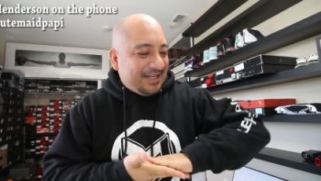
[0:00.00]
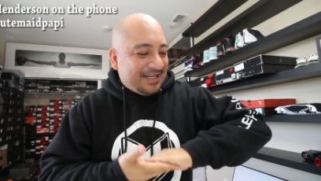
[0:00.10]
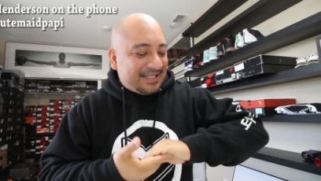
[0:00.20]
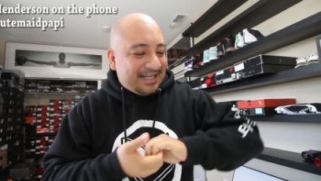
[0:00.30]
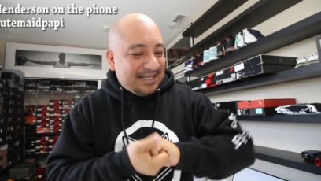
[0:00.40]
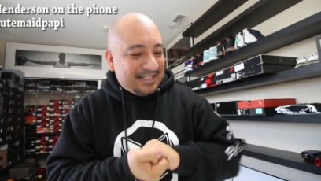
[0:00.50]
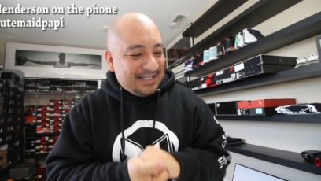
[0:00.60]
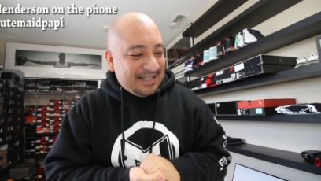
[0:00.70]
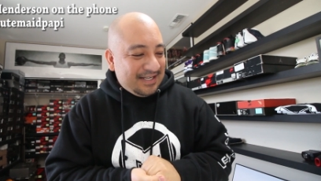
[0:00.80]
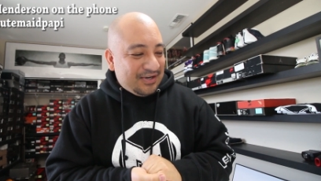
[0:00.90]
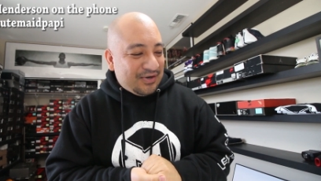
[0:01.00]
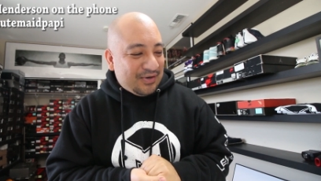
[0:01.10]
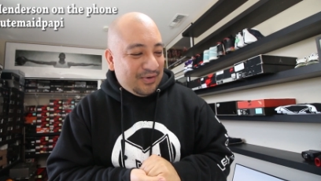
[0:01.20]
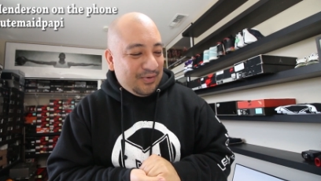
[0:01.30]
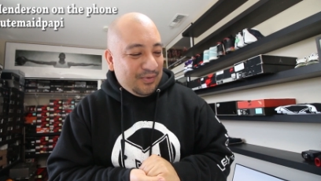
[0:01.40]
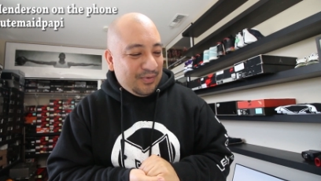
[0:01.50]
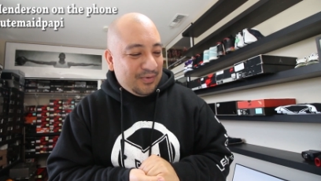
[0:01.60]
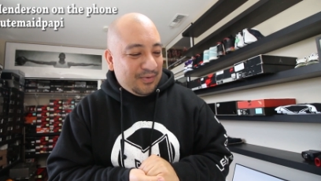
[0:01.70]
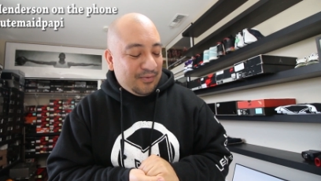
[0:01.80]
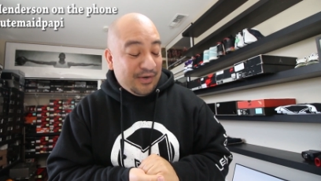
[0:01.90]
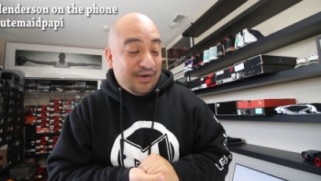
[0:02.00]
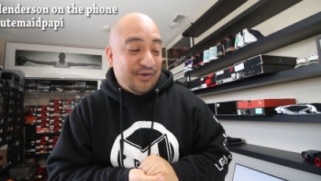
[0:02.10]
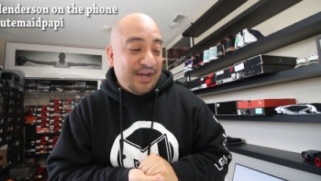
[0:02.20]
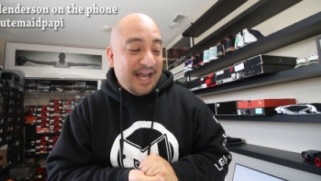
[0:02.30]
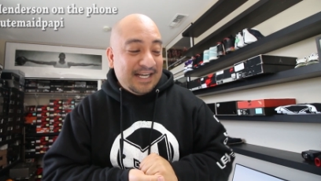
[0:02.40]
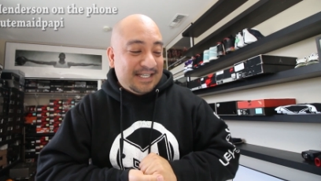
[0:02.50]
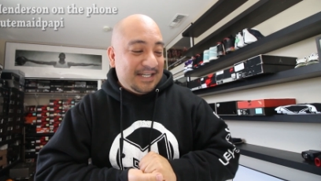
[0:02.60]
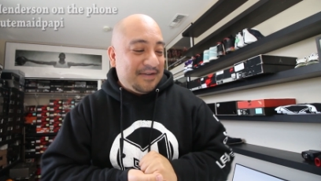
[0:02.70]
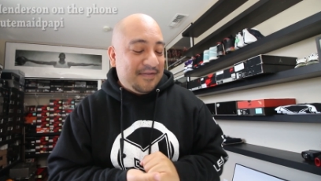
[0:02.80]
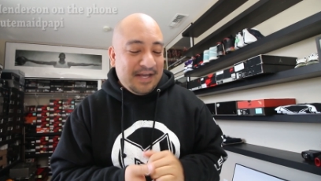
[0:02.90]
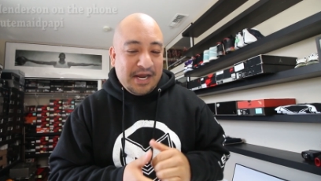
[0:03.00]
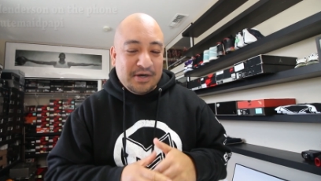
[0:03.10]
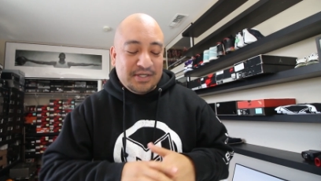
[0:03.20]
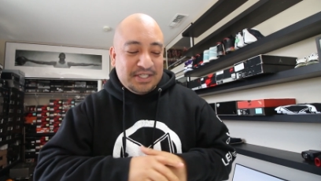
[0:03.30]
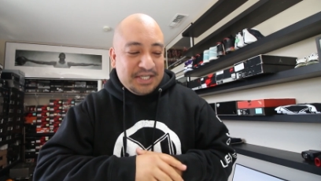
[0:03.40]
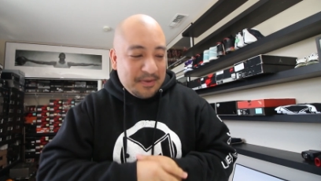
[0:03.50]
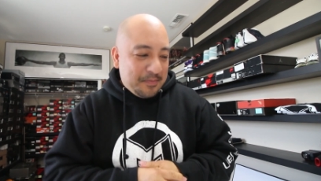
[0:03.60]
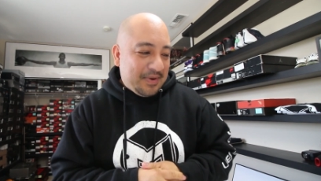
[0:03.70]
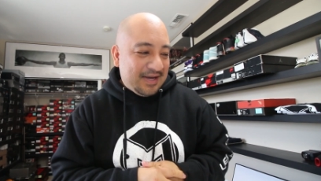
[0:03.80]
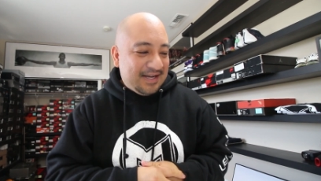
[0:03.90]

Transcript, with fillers: discussing your recreation of the Airship.